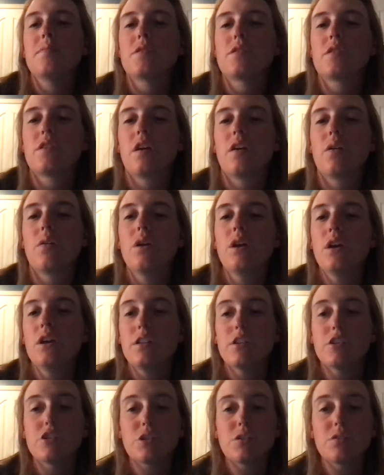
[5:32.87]
So
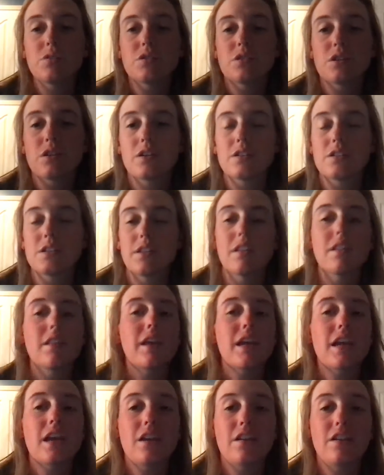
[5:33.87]
the show starts in the
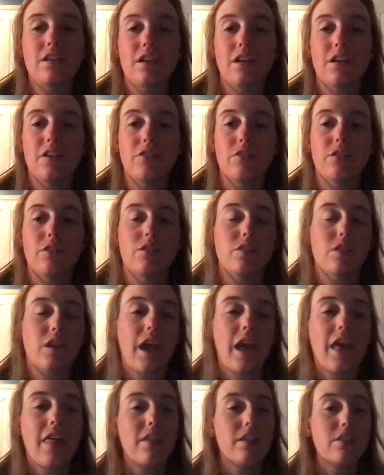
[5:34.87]
late 1800s,
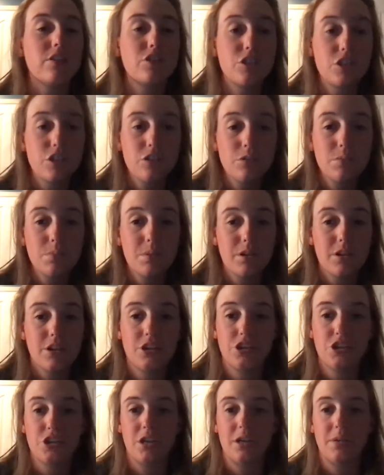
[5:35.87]
and there's two
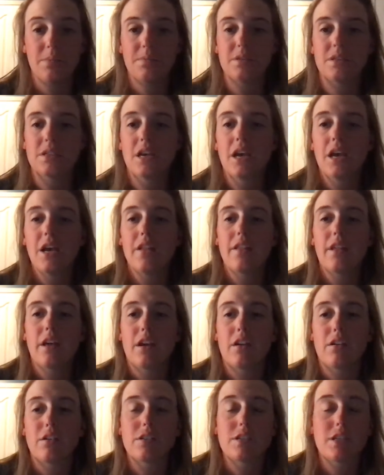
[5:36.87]
British ships that
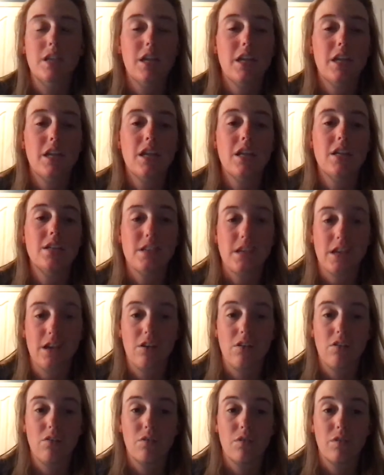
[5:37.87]
are setting
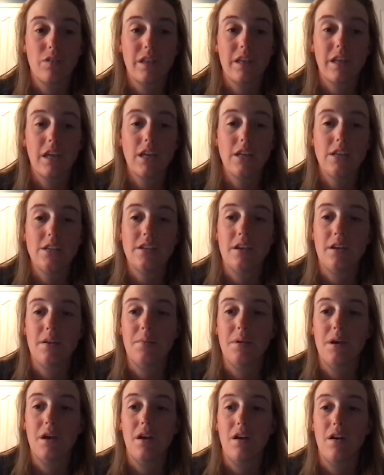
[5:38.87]
sail for the
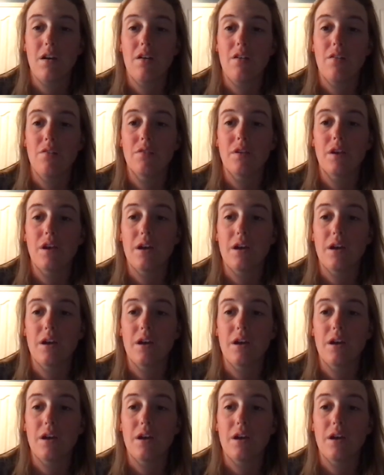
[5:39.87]
kingdom of